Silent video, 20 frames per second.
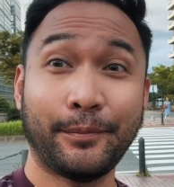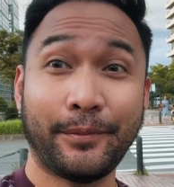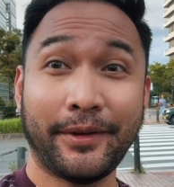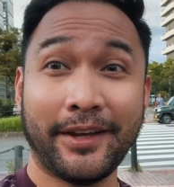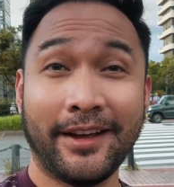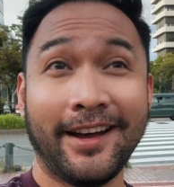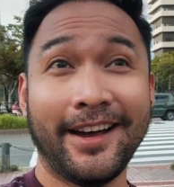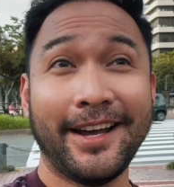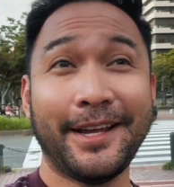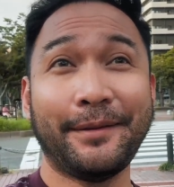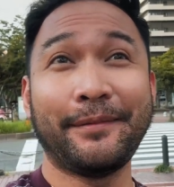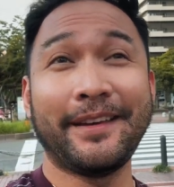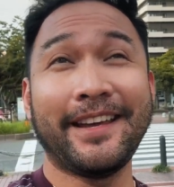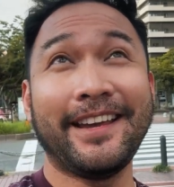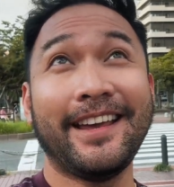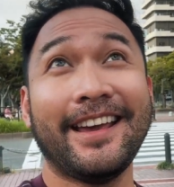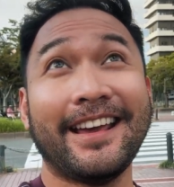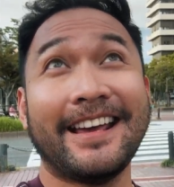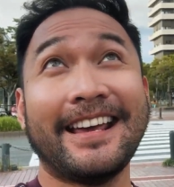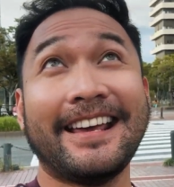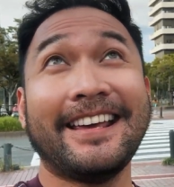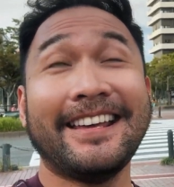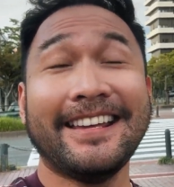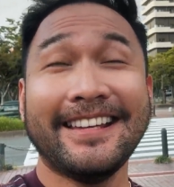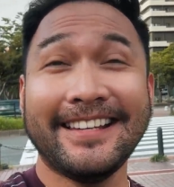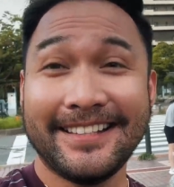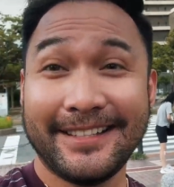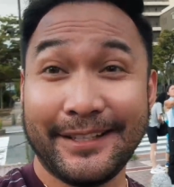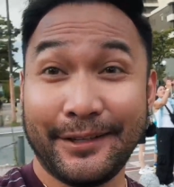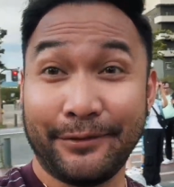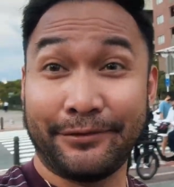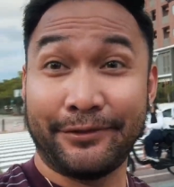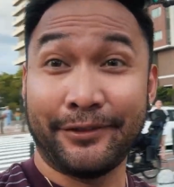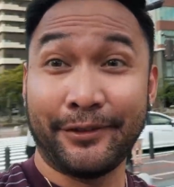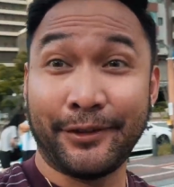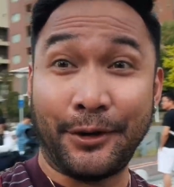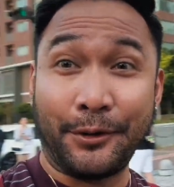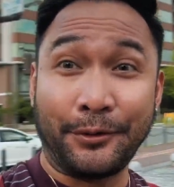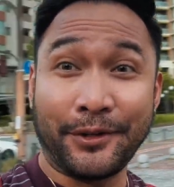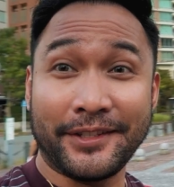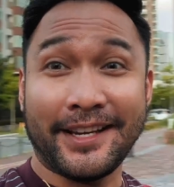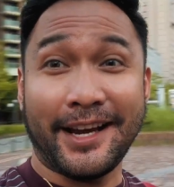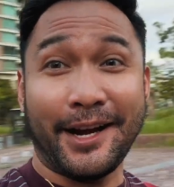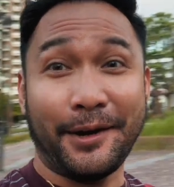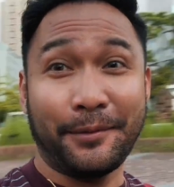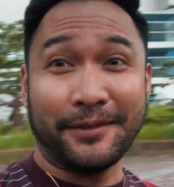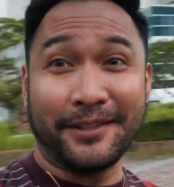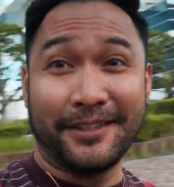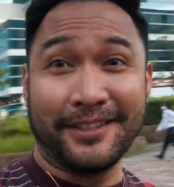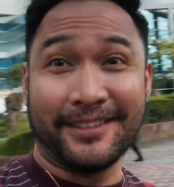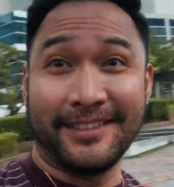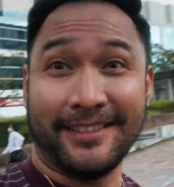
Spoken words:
Behind me is Fukuoka Tower.